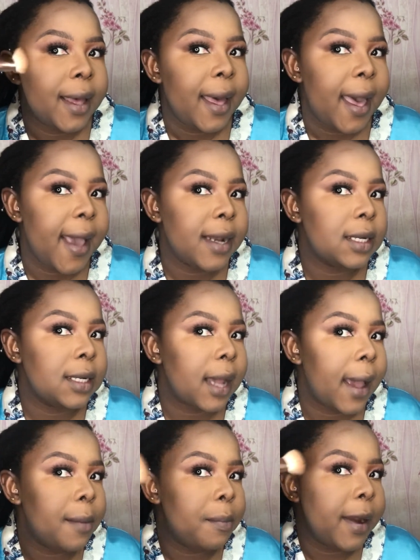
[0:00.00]
and
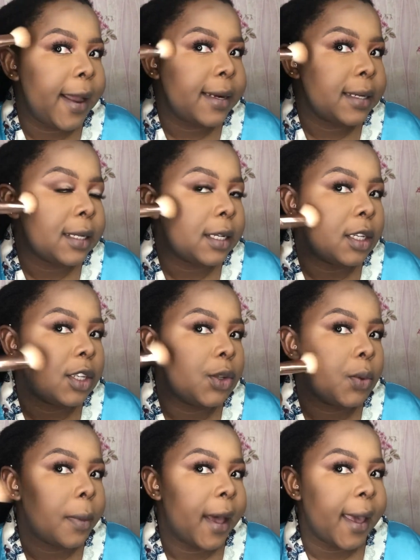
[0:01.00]
I blend it into
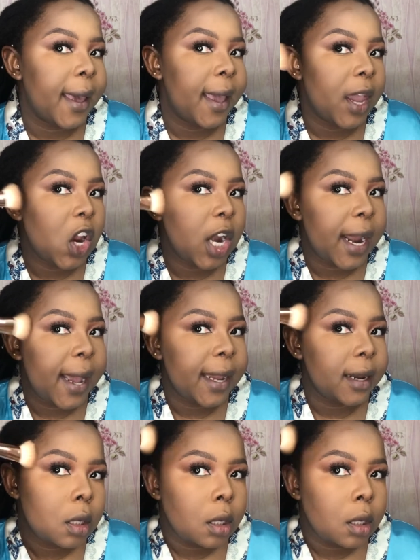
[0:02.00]
my hairline.